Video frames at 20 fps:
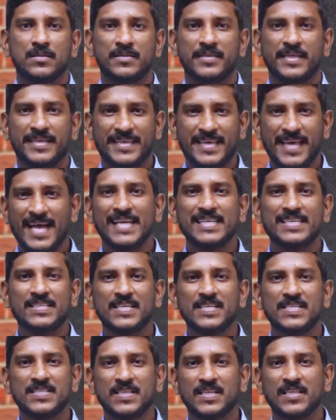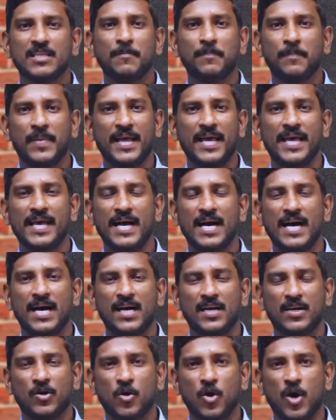The characters in the play
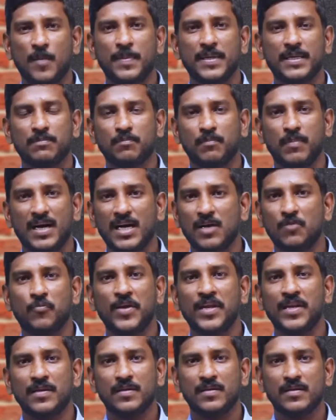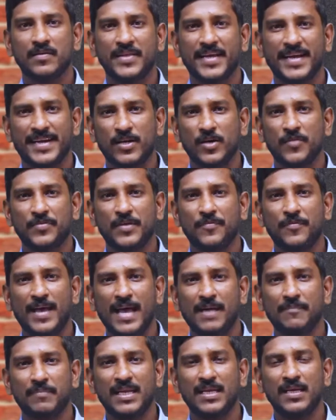are Robert Baldwin, the head of the
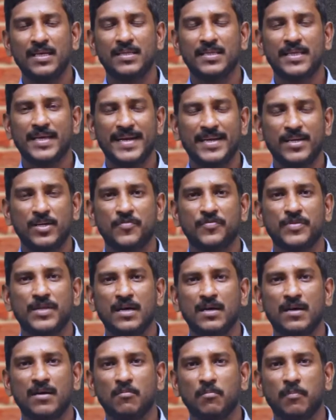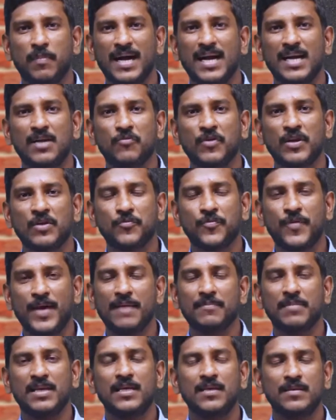family, the head of the Baldwin
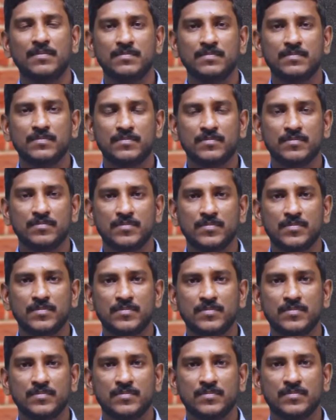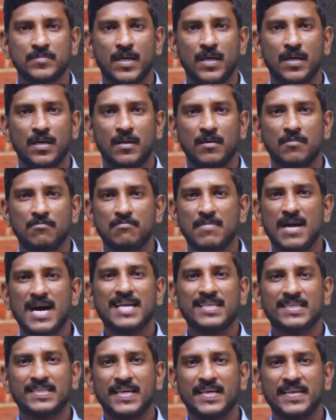family,
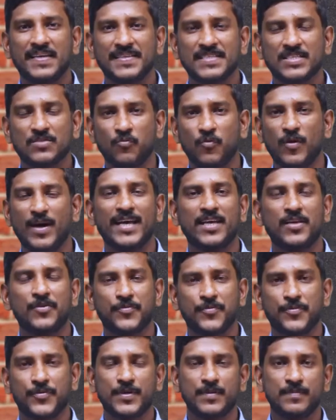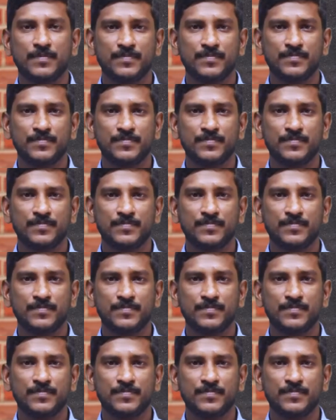Martha, his wife,